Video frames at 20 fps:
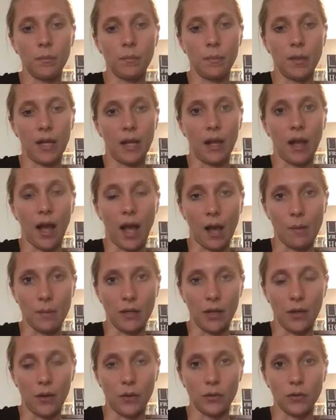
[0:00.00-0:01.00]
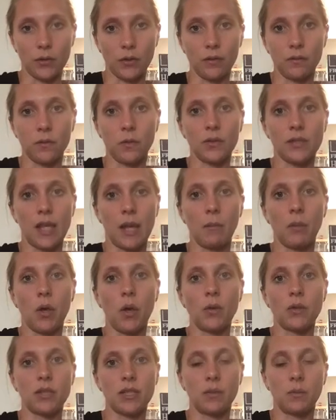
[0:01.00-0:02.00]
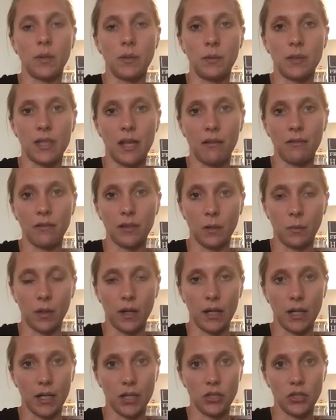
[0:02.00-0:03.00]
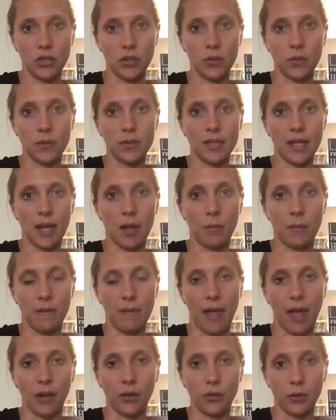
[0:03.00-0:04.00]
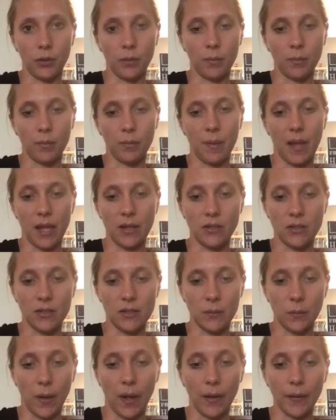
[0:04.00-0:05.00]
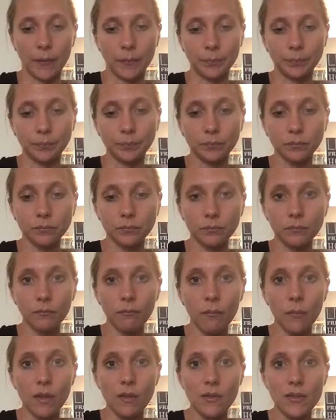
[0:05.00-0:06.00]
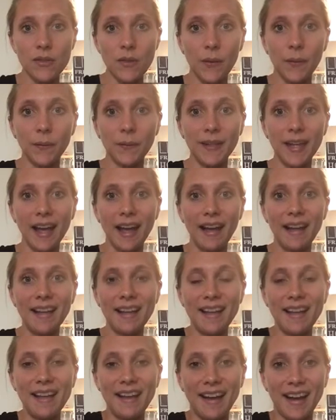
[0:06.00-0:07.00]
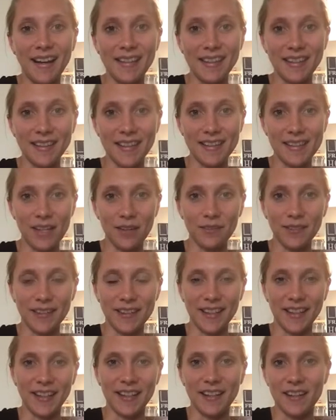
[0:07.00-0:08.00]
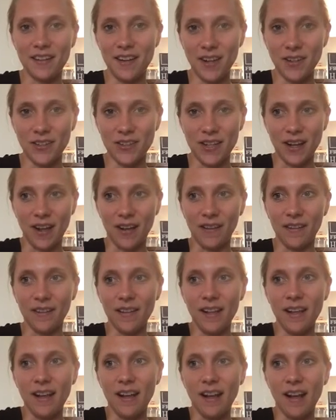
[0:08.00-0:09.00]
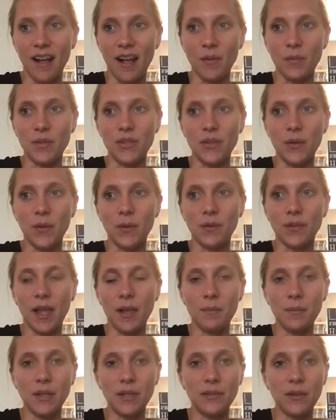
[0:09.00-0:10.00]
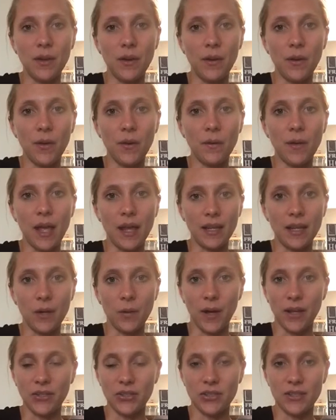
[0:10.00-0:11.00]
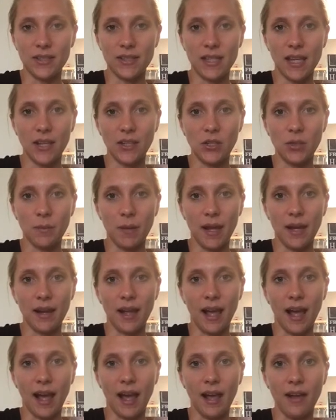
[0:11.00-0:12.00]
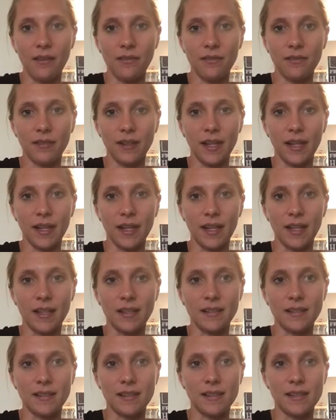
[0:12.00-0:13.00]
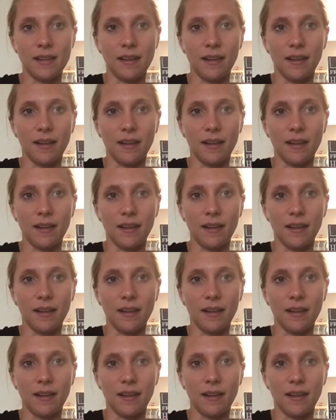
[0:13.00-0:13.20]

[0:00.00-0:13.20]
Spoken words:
being a hobby coach or a full-time coach, then we would definitely want to get you set up in that group page as well. So yeah, I think that's everything in a nutshell. So let me know any questions that you might have, and